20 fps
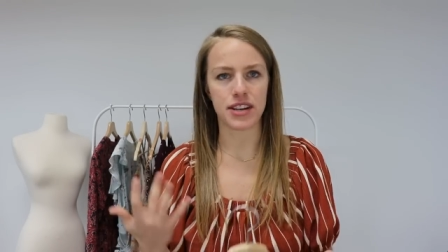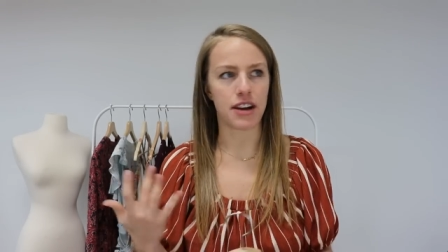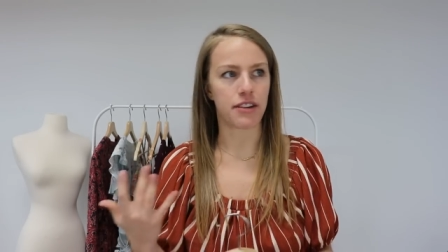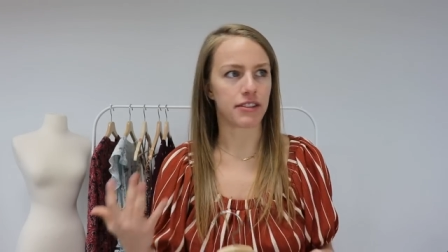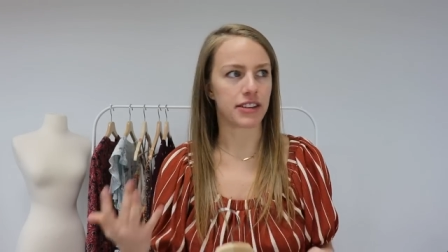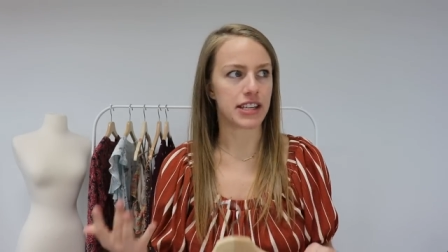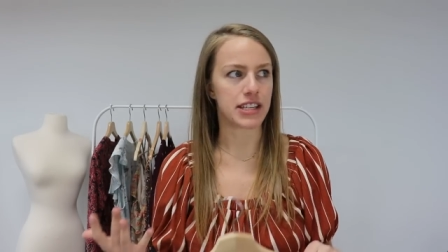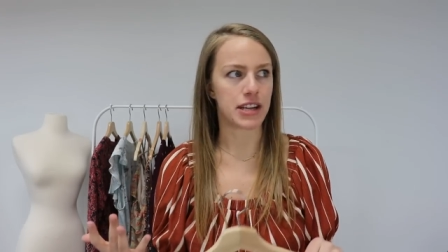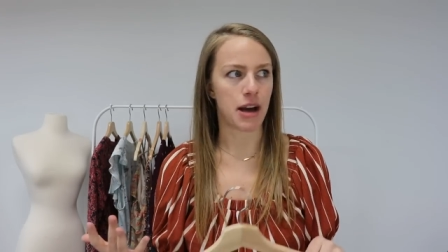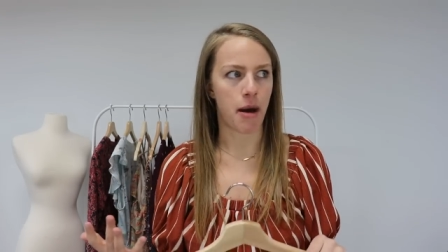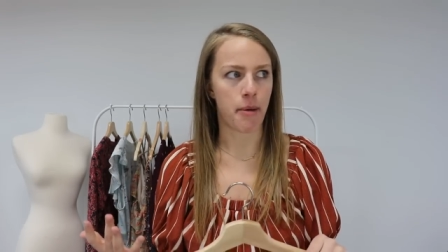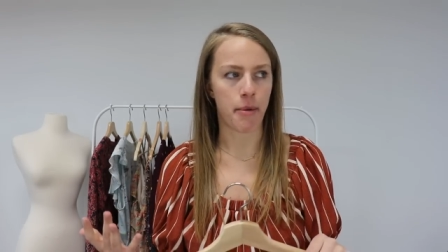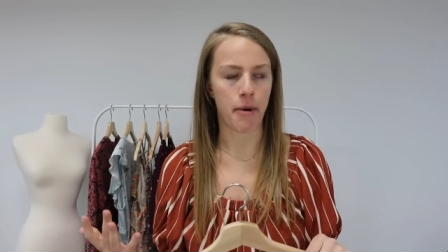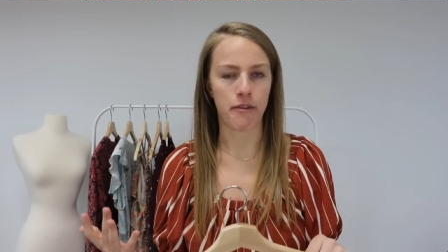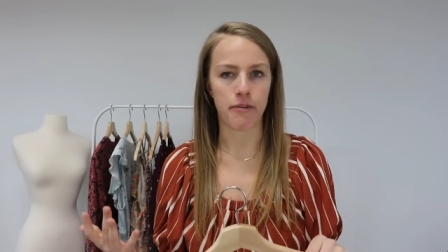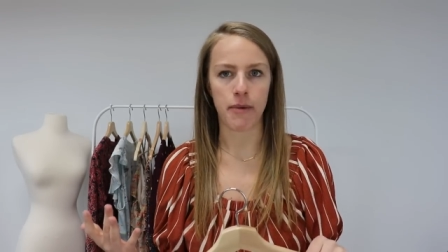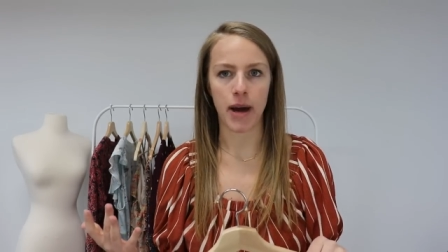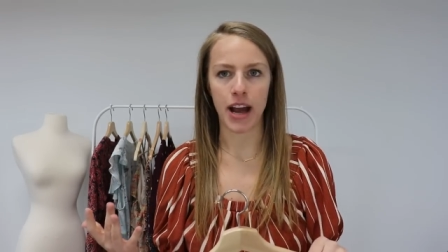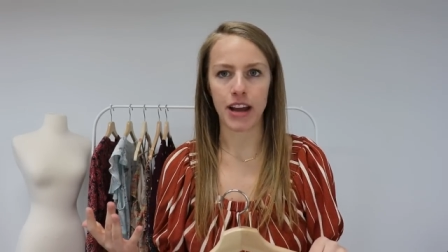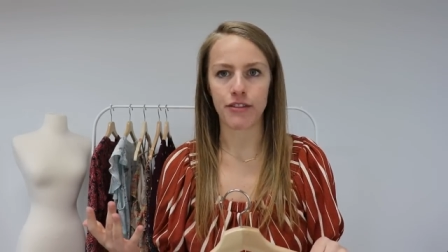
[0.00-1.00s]
not really top
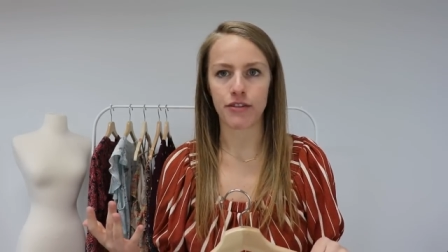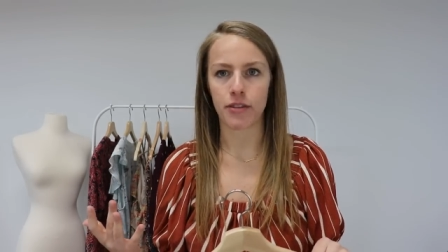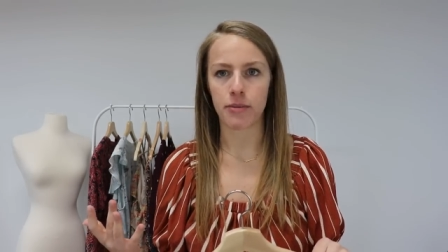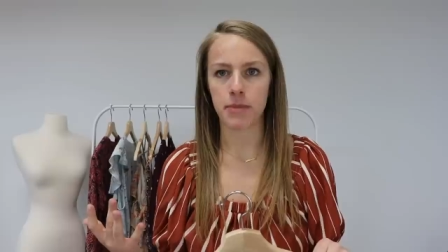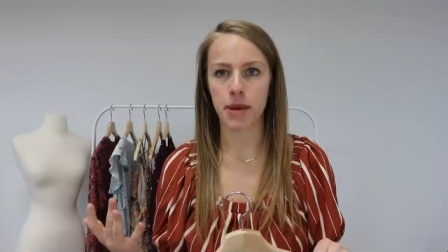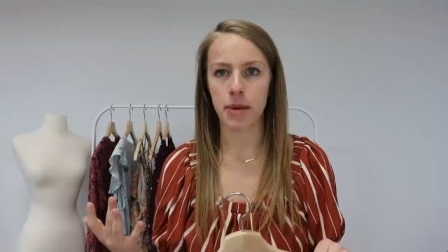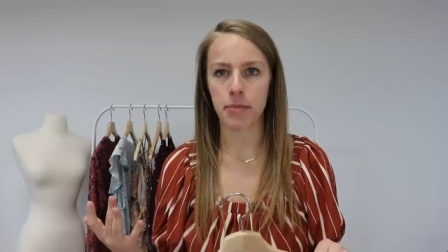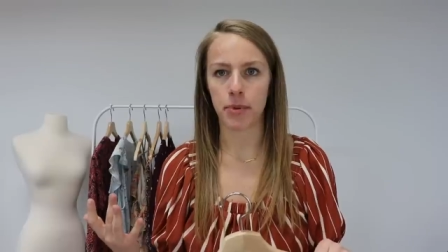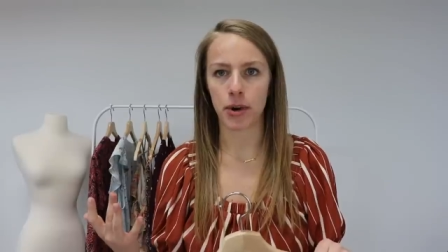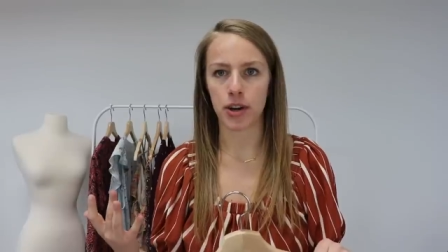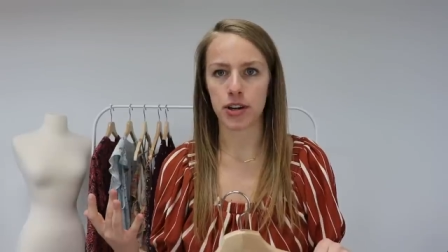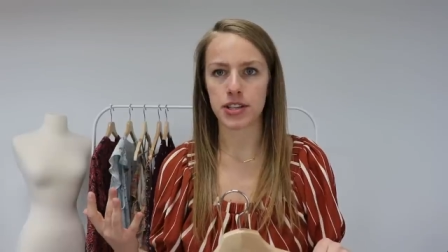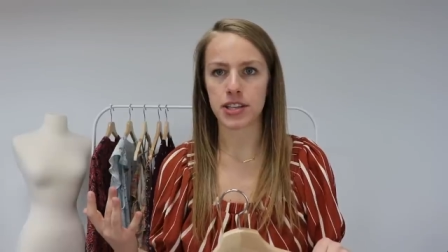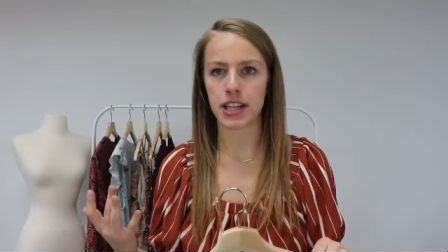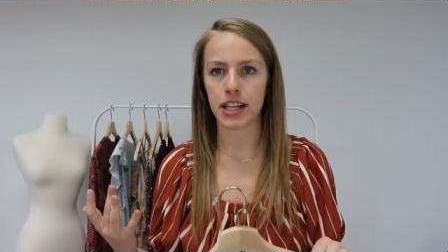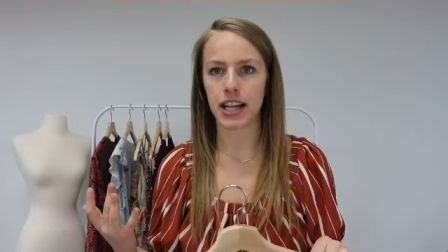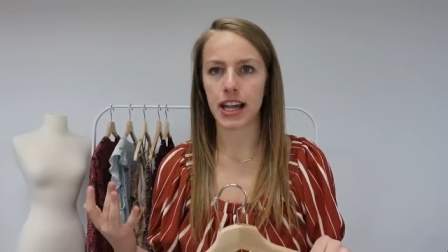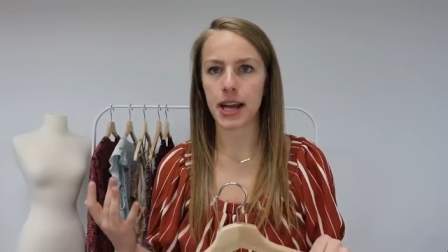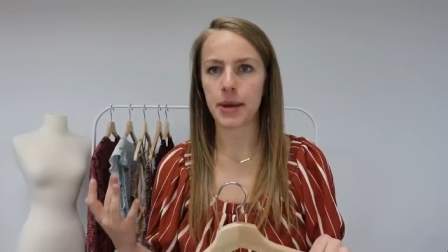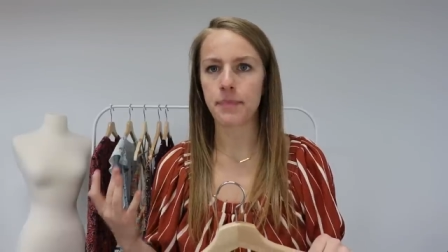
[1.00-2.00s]
of mind for me
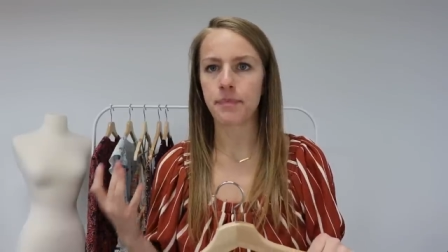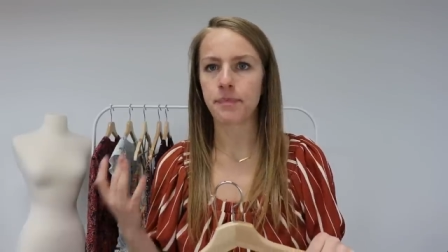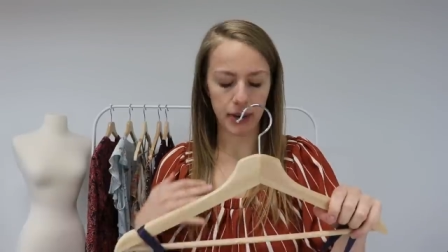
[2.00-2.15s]
personally,